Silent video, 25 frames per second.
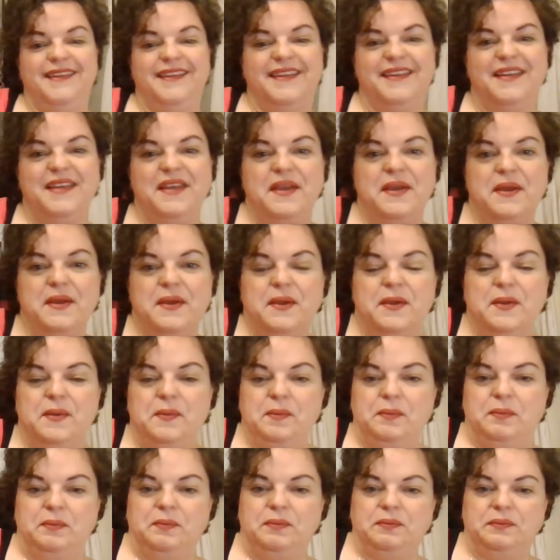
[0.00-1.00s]

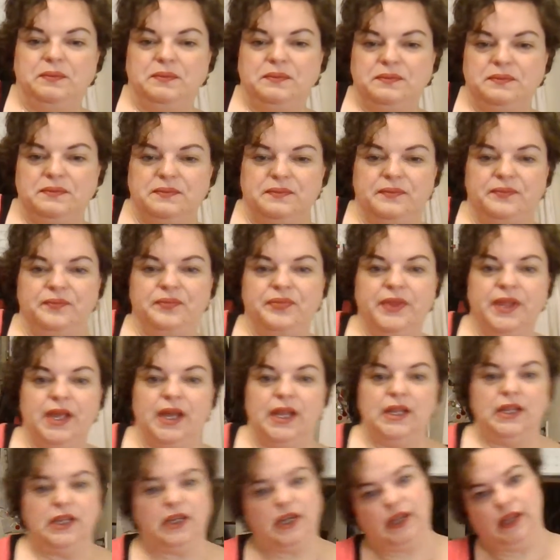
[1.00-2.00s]

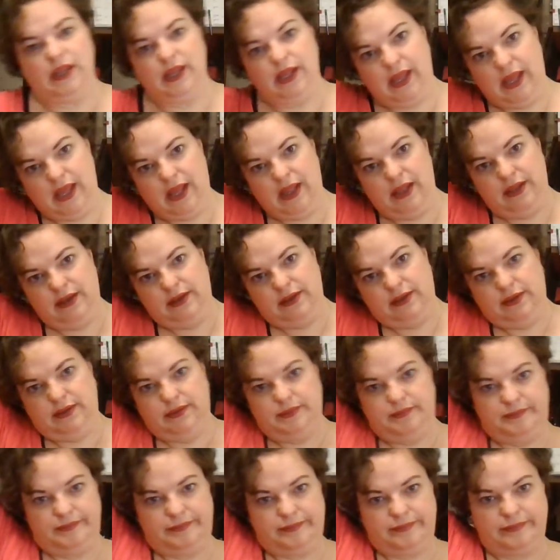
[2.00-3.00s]
Gotta look on the calendar.
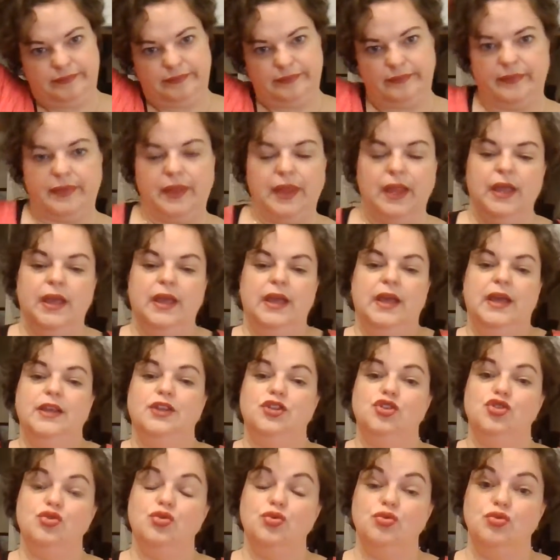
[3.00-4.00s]

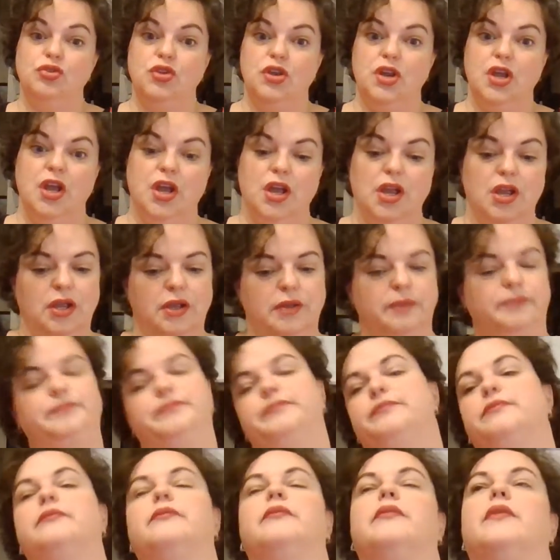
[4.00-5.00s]
It's Tuesday.
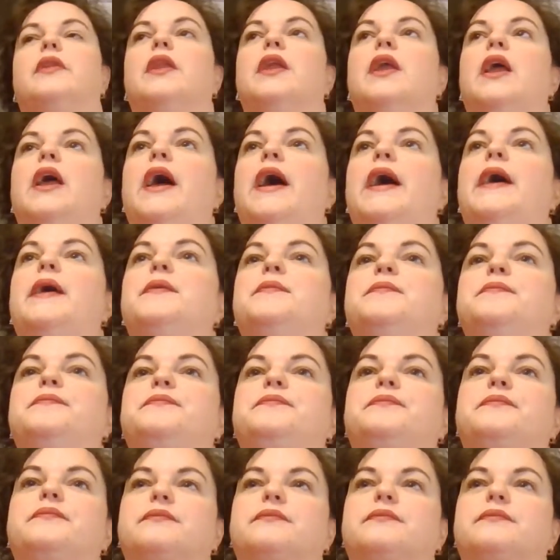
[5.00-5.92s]
Um,